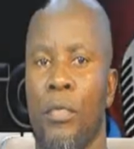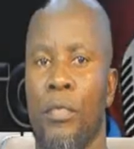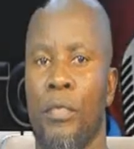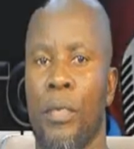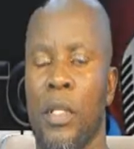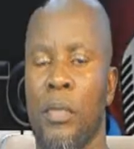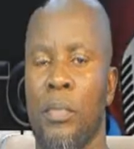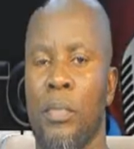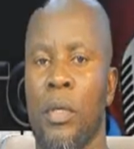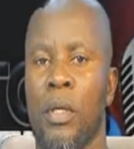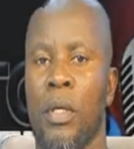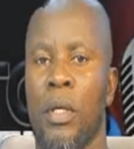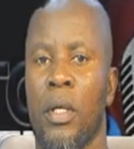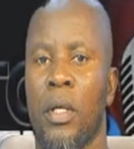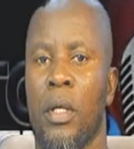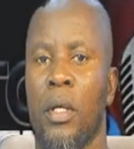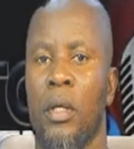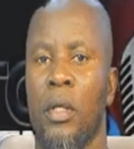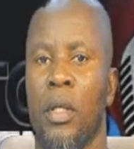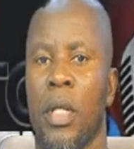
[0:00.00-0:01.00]
Facebook,
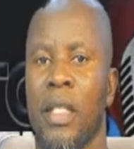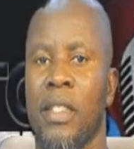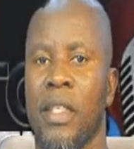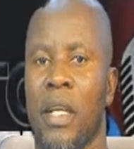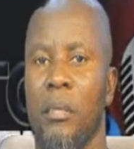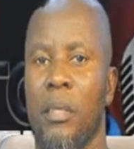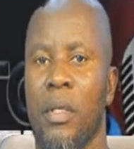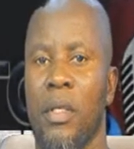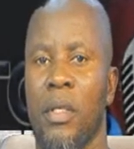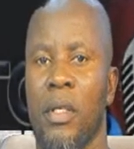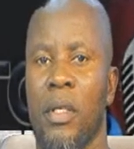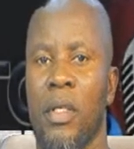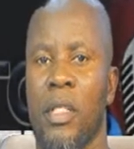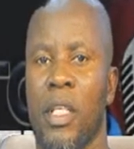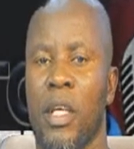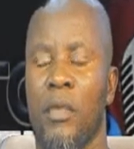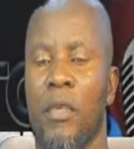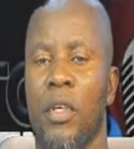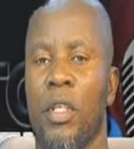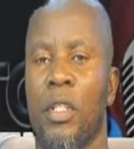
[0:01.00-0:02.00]
on SLBC
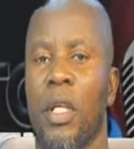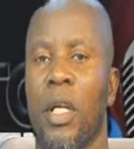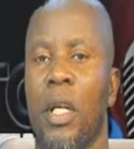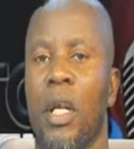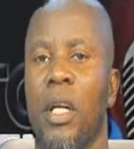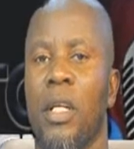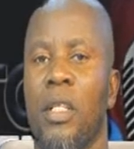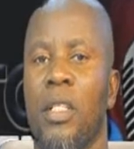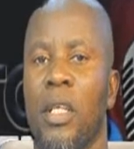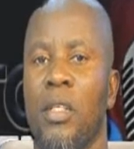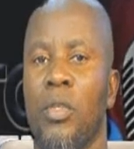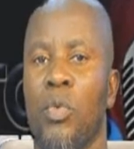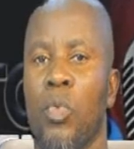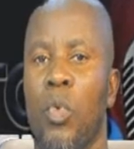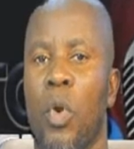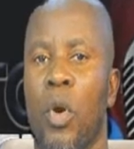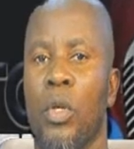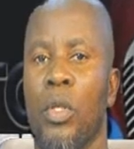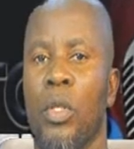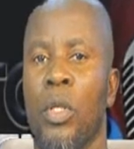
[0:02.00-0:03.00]
TV channel
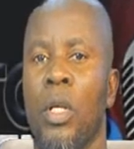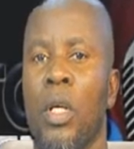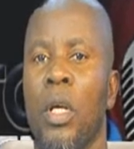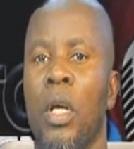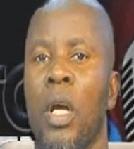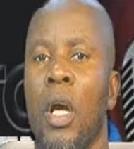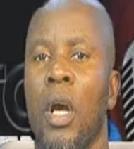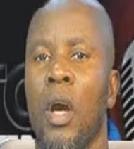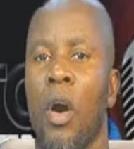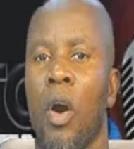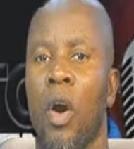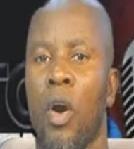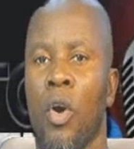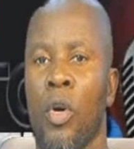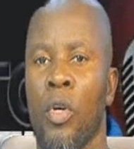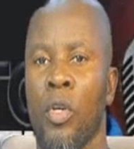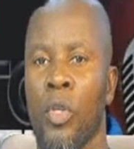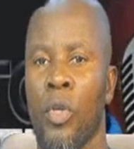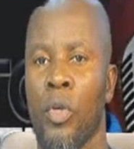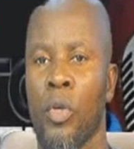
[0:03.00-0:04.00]
31,
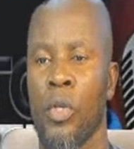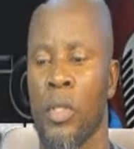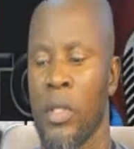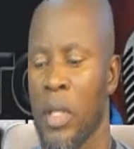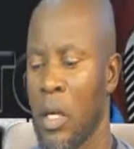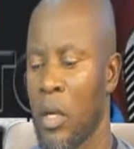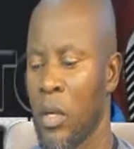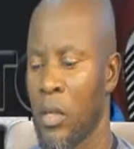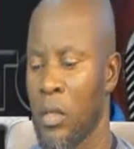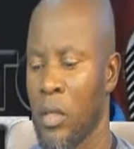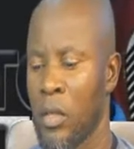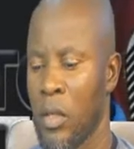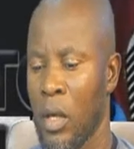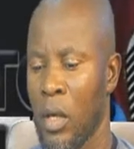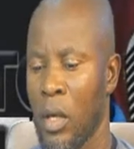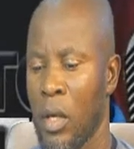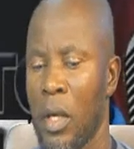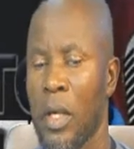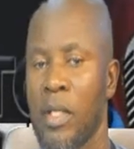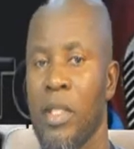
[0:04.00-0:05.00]
or you send us
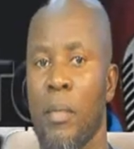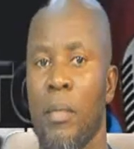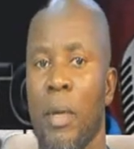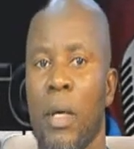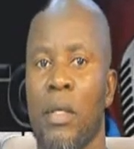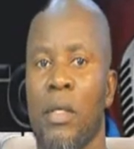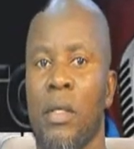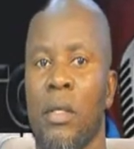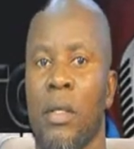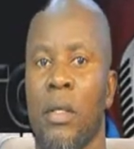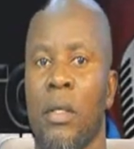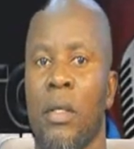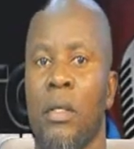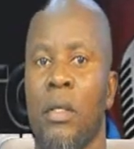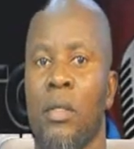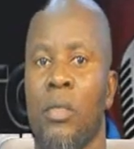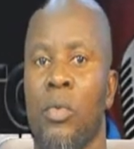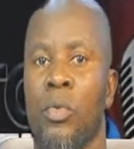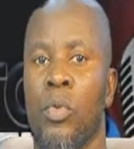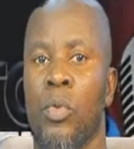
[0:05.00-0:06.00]
SMS
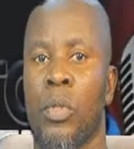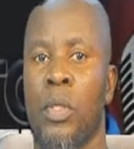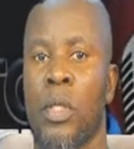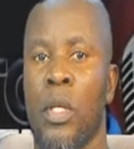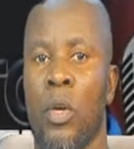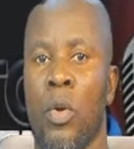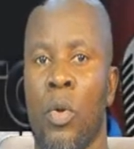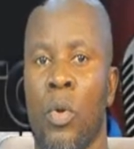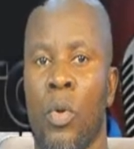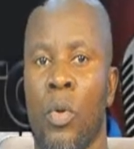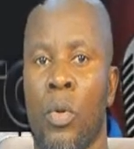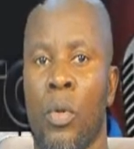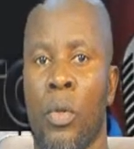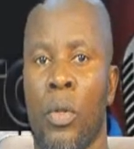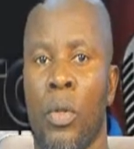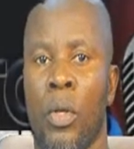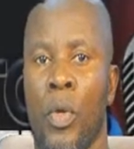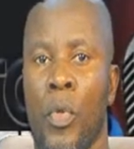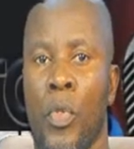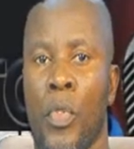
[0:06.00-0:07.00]
to
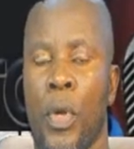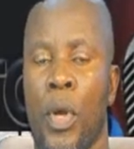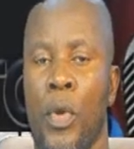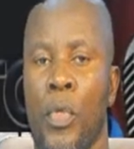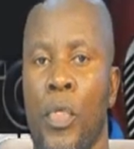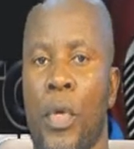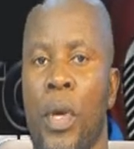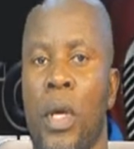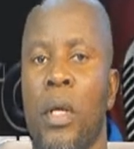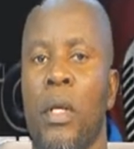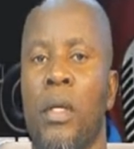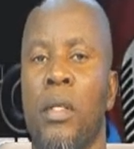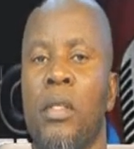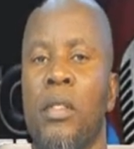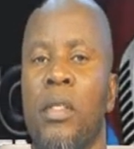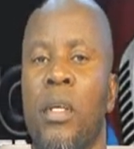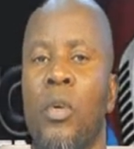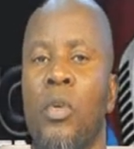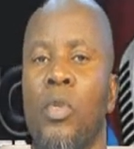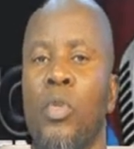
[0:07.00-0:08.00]

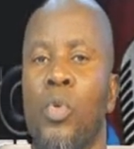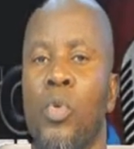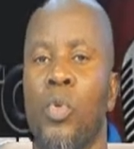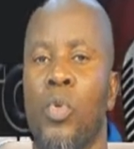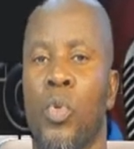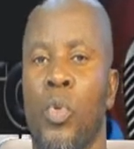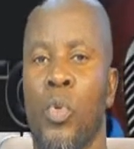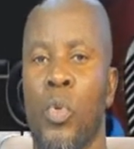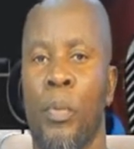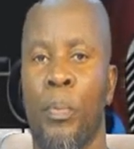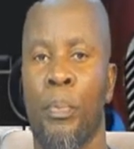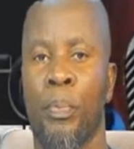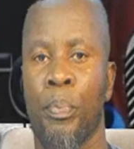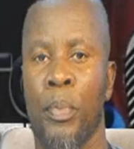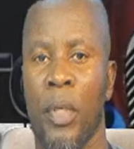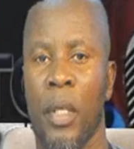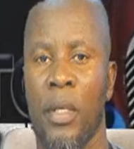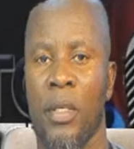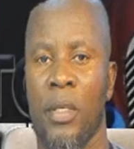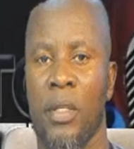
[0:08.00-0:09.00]

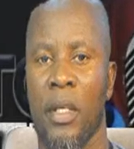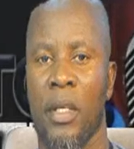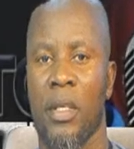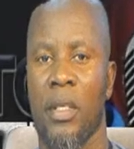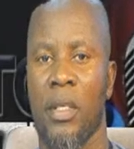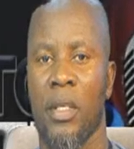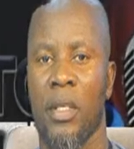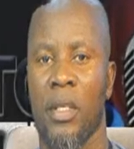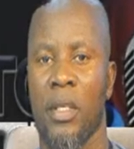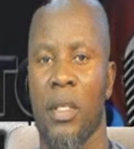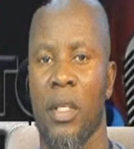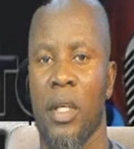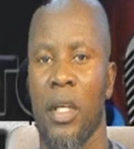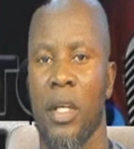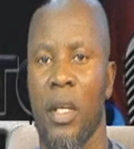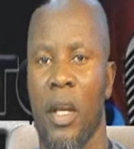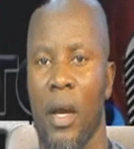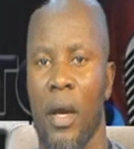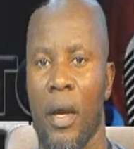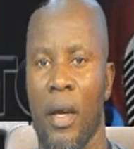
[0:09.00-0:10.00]

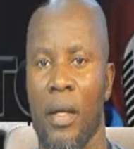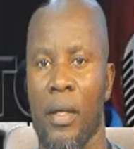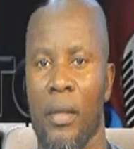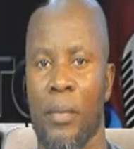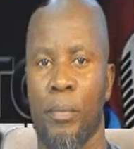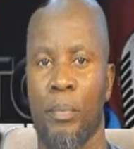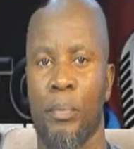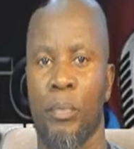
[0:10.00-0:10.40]
033-022-639,